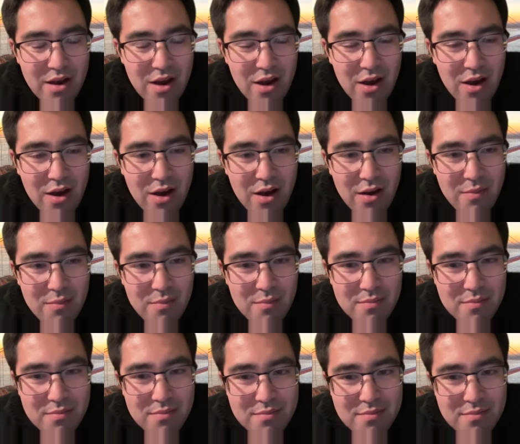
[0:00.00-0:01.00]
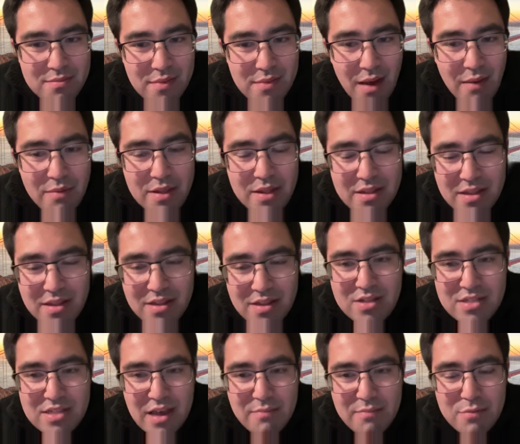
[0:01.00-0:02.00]
Um, I mean, he
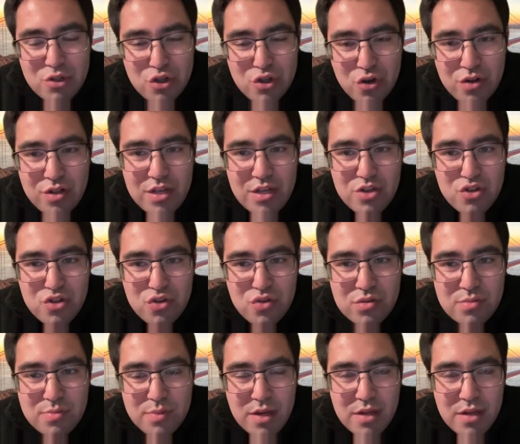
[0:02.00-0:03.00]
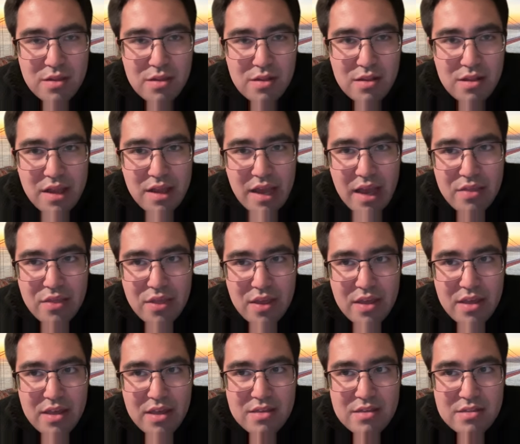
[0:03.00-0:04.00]
does have maturity issues, but like I
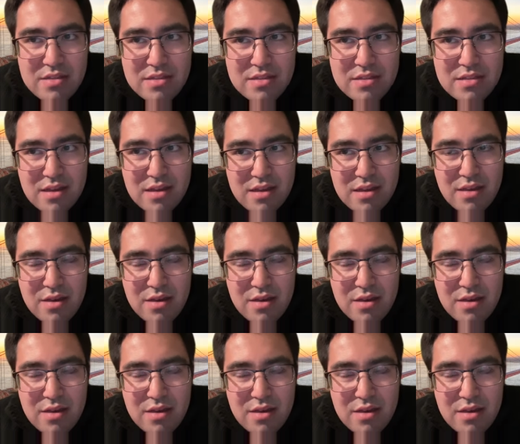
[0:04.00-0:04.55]
think he's